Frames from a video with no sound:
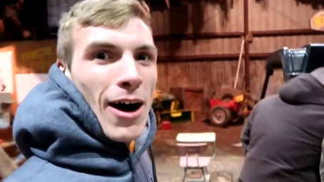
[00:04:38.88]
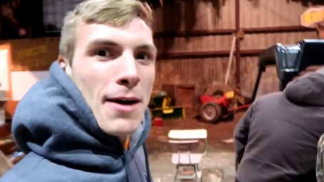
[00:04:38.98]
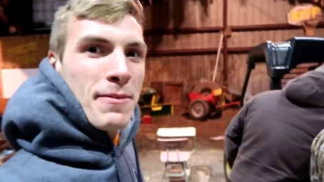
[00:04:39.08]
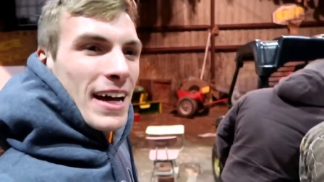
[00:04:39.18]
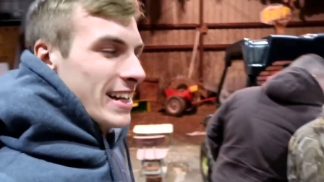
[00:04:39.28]
Now,
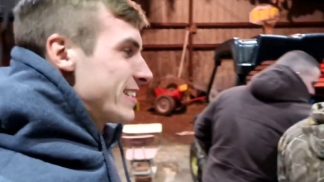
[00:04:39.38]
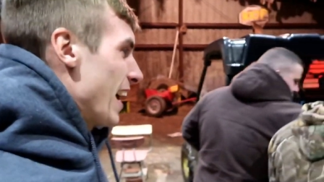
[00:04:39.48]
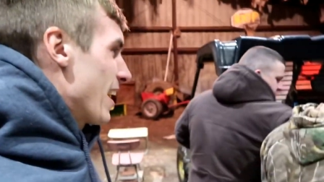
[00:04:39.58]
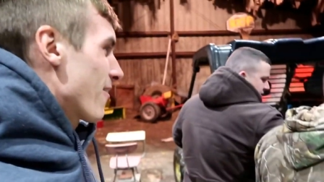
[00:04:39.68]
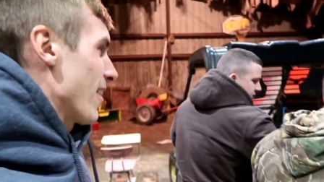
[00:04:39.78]
I'm not a
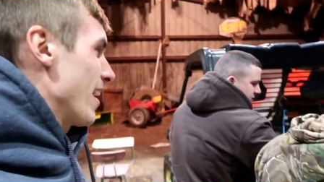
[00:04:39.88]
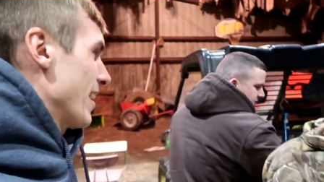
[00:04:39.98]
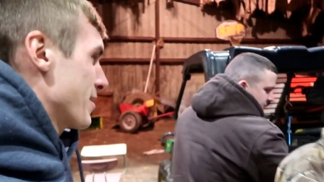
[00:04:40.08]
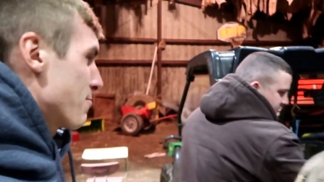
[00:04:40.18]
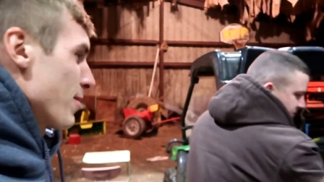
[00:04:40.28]
tannerite
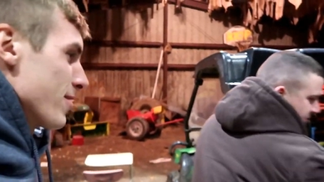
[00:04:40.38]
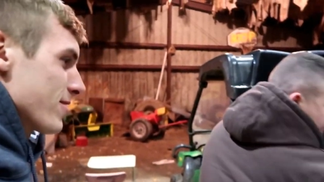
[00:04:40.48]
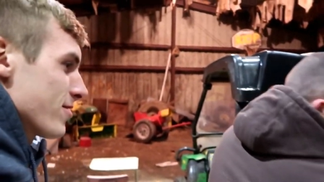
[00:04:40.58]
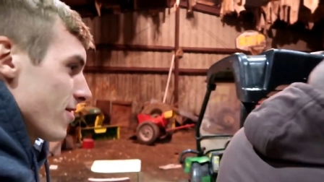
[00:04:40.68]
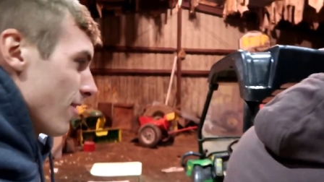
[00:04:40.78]
expert,
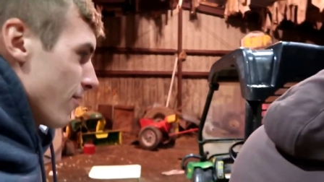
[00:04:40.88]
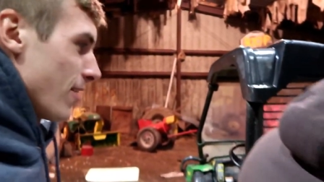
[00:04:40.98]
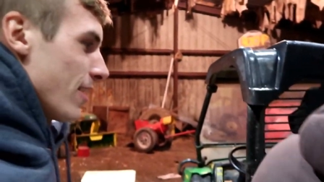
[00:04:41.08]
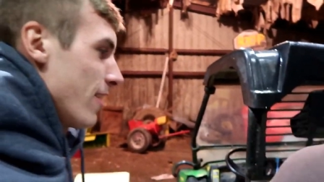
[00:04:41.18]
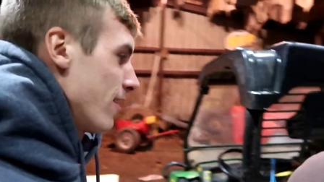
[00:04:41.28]
gonna,
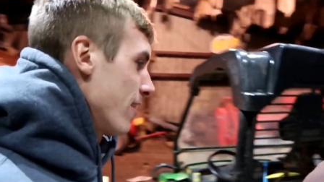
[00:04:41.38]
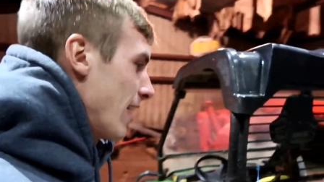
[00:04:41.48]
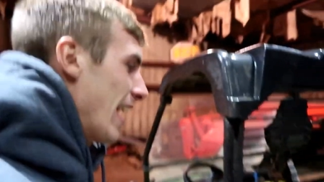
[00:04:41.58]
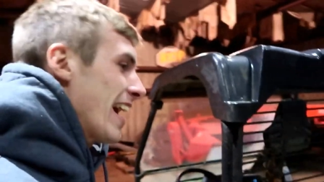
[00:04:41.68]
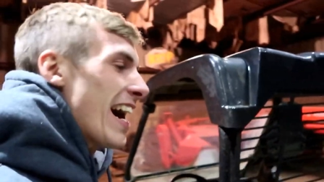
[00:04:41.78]
so uh,
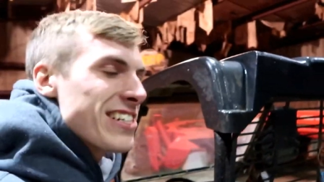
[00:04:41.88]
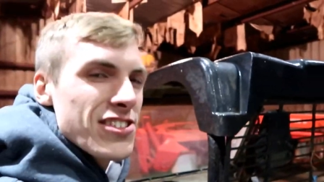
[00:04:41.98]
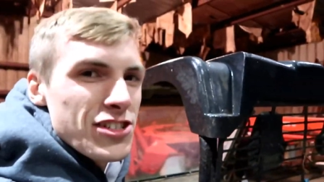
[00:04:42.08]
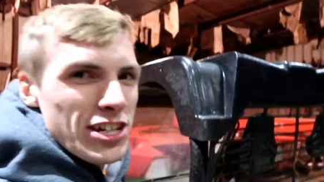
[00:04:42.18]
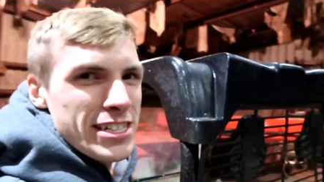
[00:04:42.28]
I, I
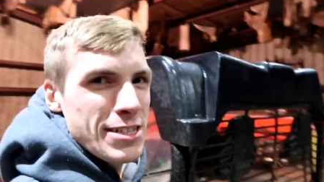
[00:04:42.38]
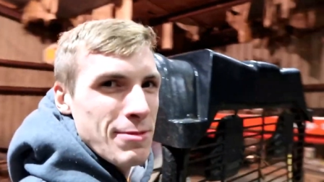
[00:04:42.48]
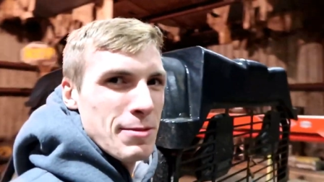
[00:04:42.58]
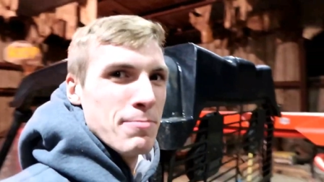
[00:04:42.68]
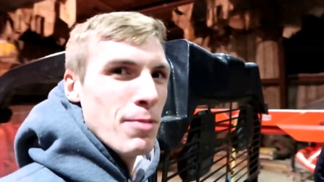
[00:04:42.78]
suggest
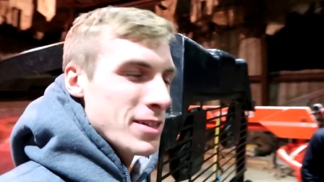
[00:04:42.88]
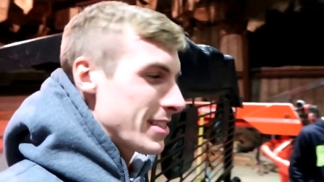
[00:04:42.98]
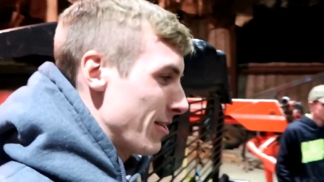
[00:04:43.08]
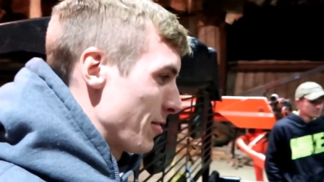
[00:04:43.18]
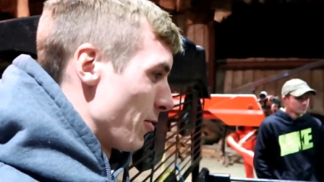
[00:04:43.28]
that we
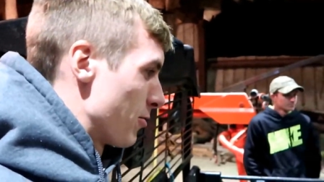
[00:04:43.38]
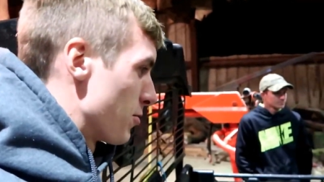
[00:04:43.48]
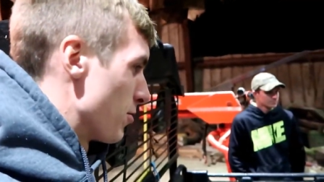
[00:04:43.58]
bust out the old